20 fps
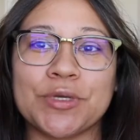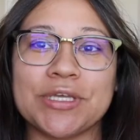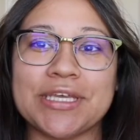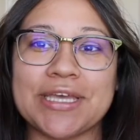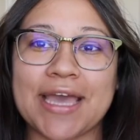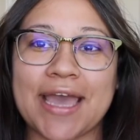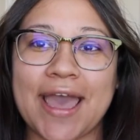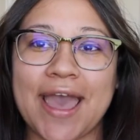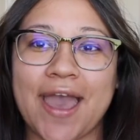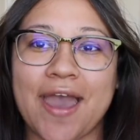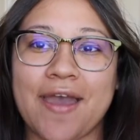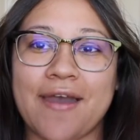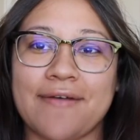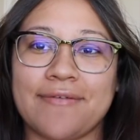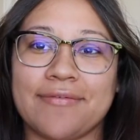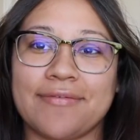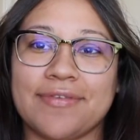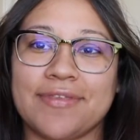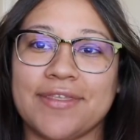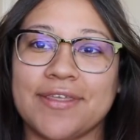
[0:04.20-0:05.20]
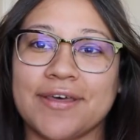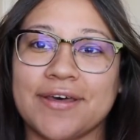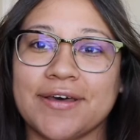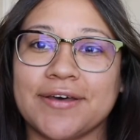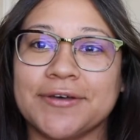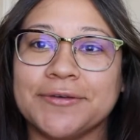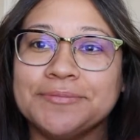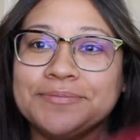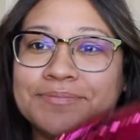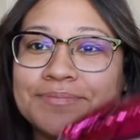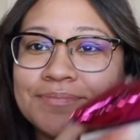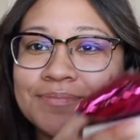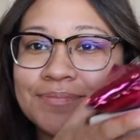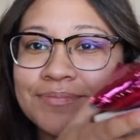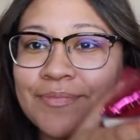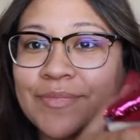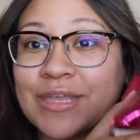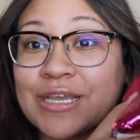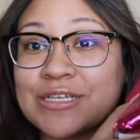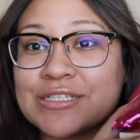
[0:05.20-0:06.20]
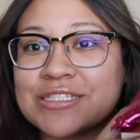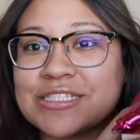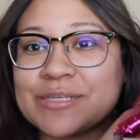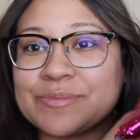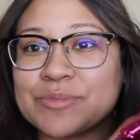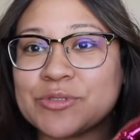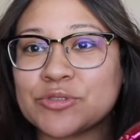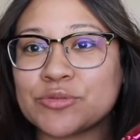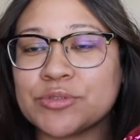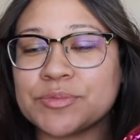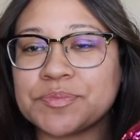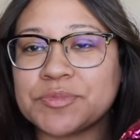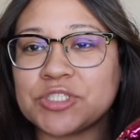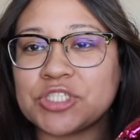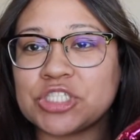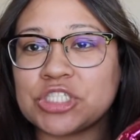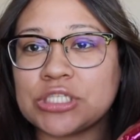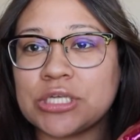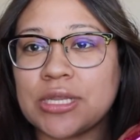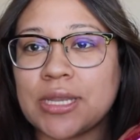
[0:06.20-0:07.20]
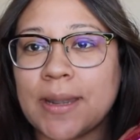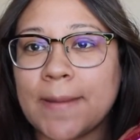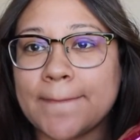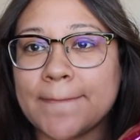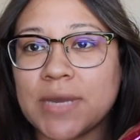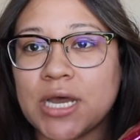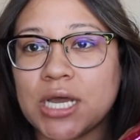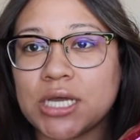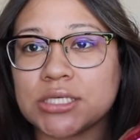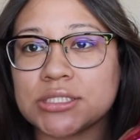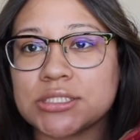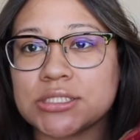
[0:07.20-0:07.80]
We have the subscription box.